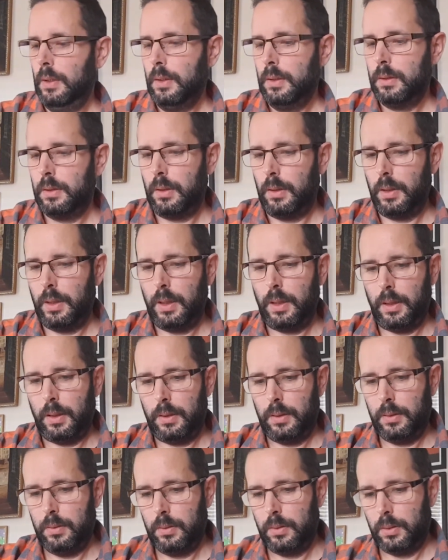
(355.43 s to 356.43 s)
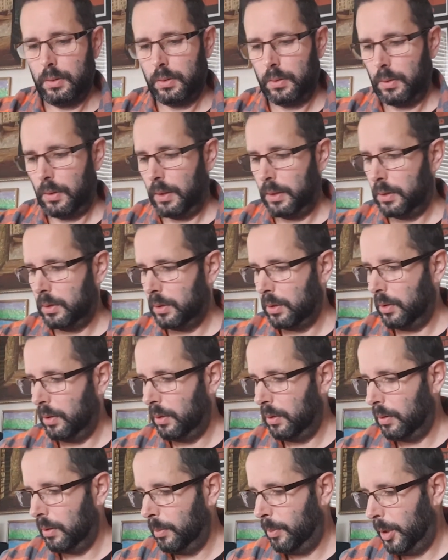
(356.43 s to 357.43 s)
So yeah, just thought I'd show
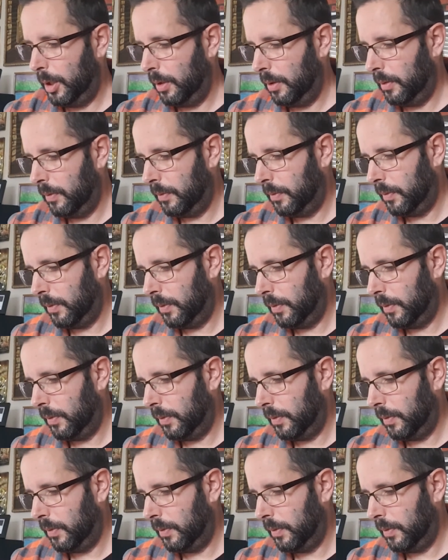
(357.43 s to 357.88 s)
you a bit of